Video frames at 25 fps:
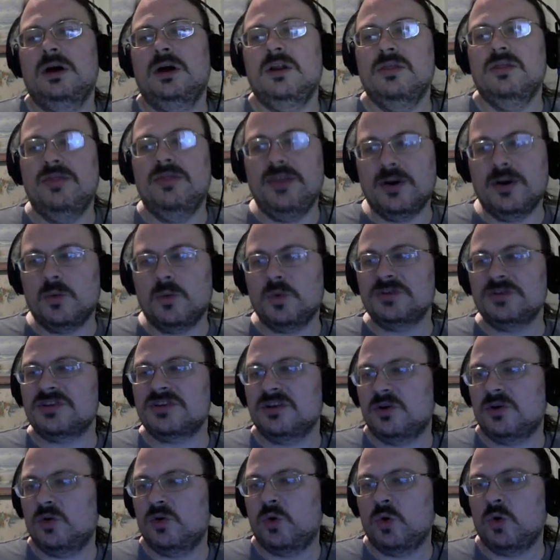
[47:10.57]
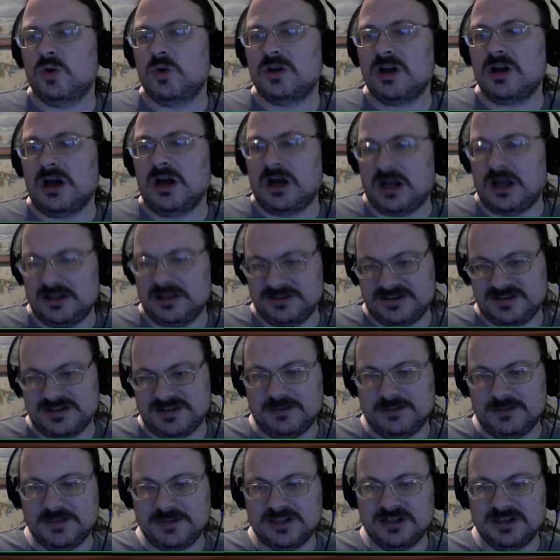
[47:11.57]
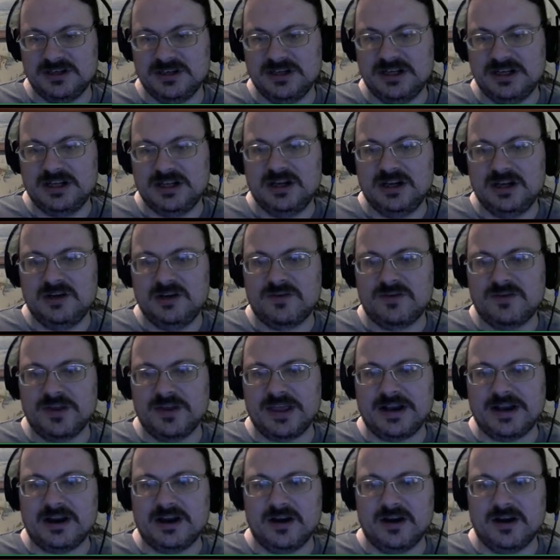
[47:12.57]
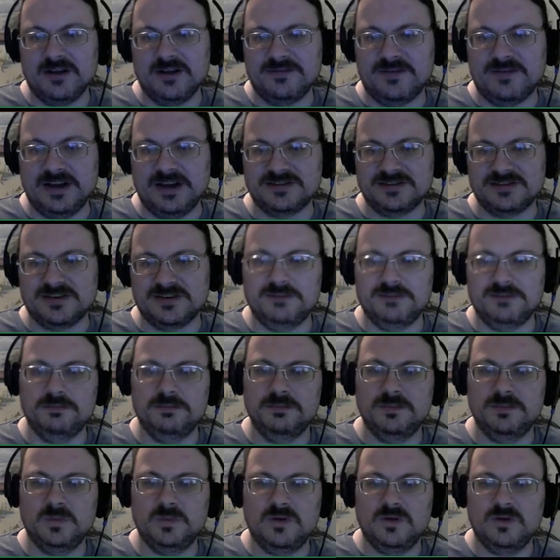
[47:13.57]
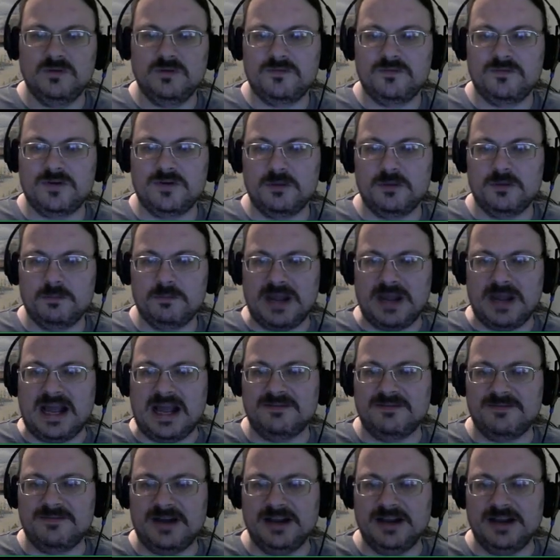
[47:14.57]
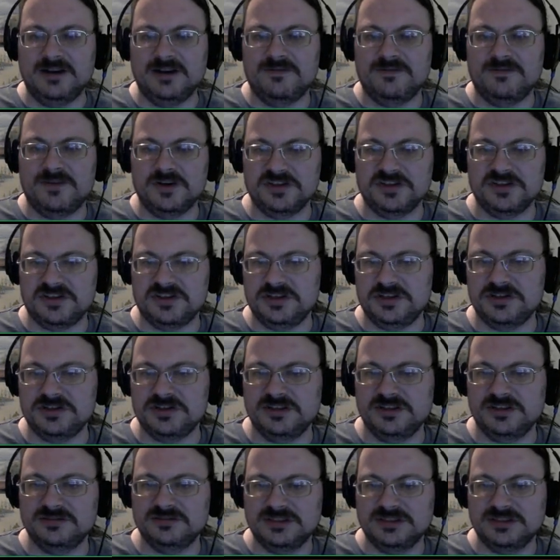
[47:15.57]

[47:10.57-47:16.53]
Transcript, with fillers: There was a cool concept for that Artificer for Pathfinder 1st Edition.